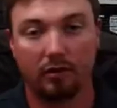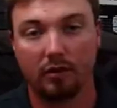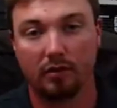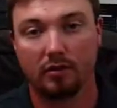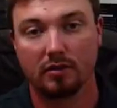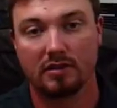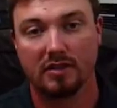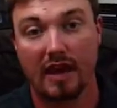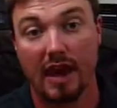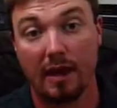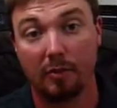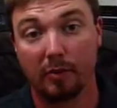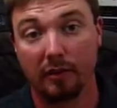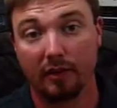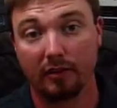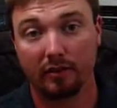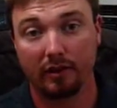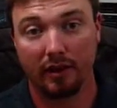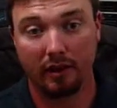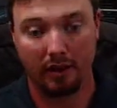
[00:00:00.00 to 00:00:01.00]
the
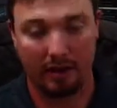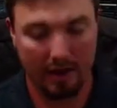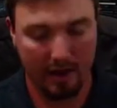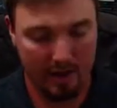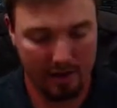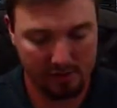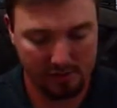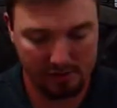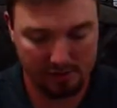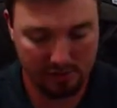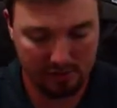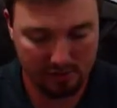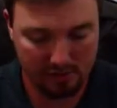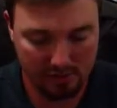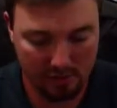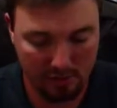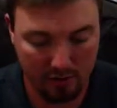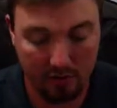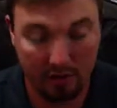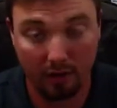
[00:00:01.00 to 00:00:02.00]
tablet that he
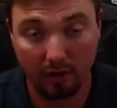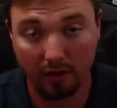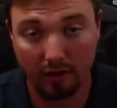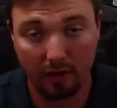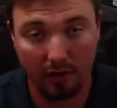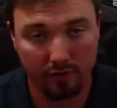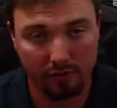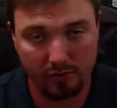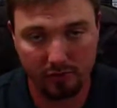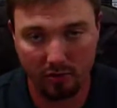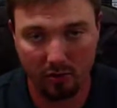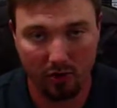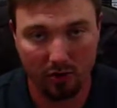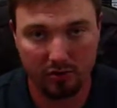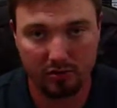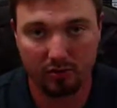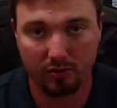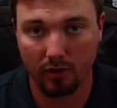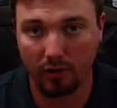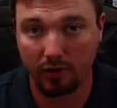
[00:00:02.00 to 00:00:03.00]
has. So he loves
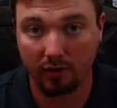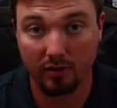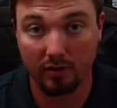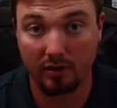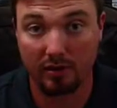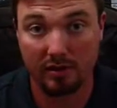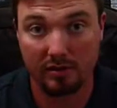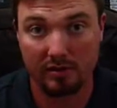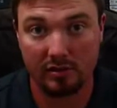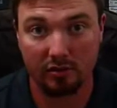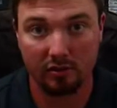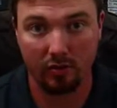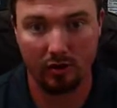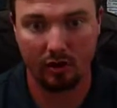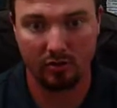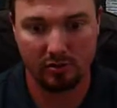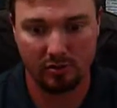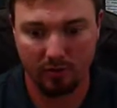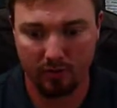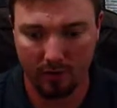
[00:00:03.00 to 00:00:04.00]
Crossy Road and the
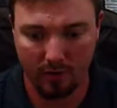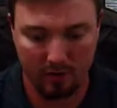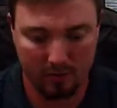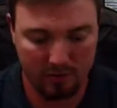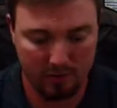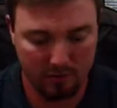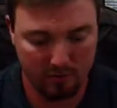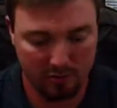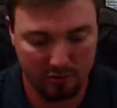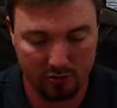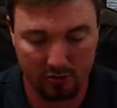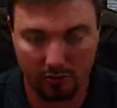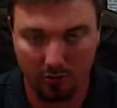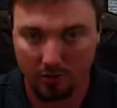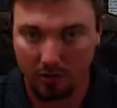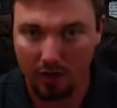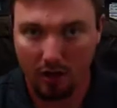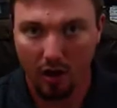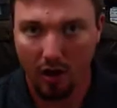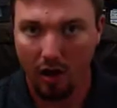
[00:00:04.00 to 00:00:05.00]
Dizzy Crossy Road, as I'm
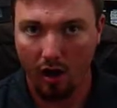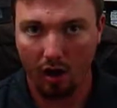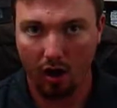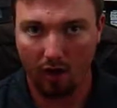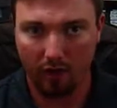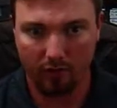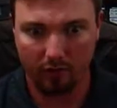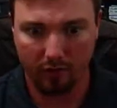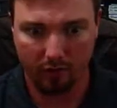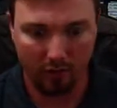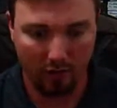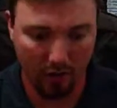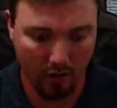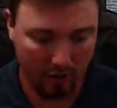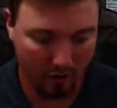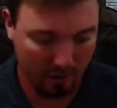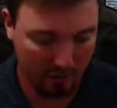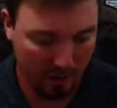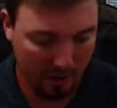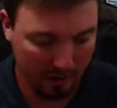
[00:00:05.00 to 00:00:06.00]
sure all of
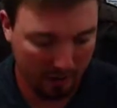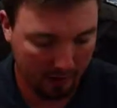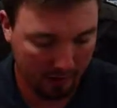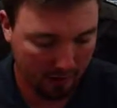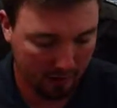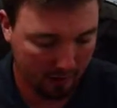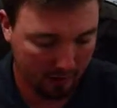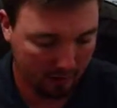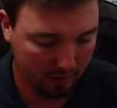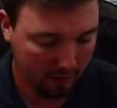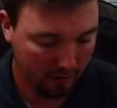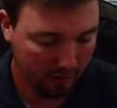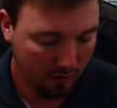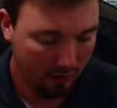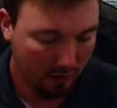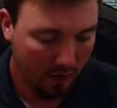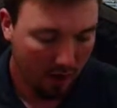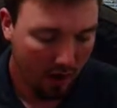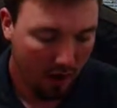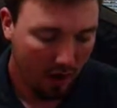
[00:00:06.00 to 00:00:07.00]
you know by now.
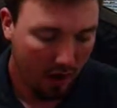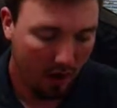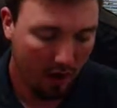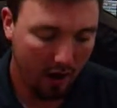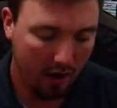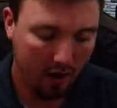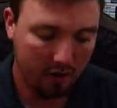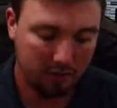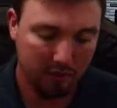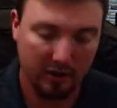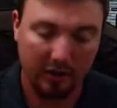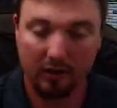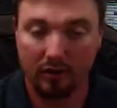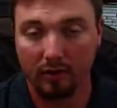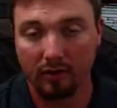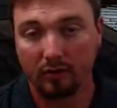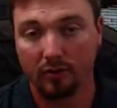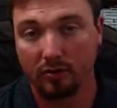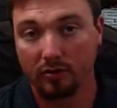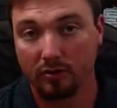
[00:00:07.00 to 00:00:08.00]

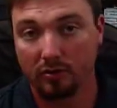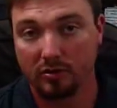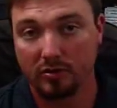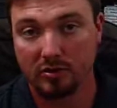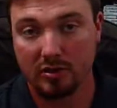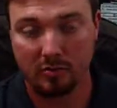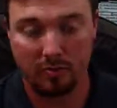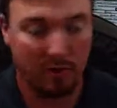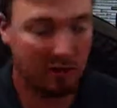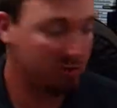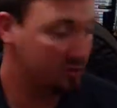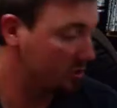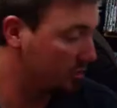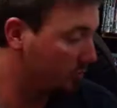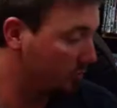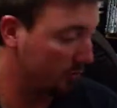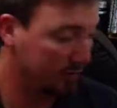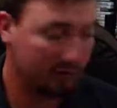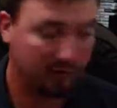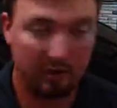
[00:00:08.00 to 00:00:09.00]
And to
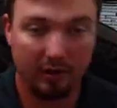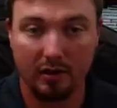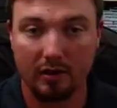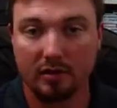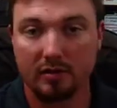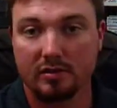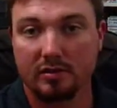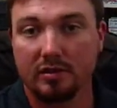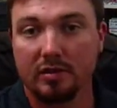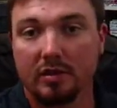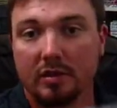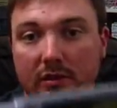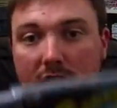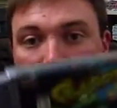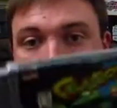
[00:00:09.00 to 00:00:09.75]
mention with these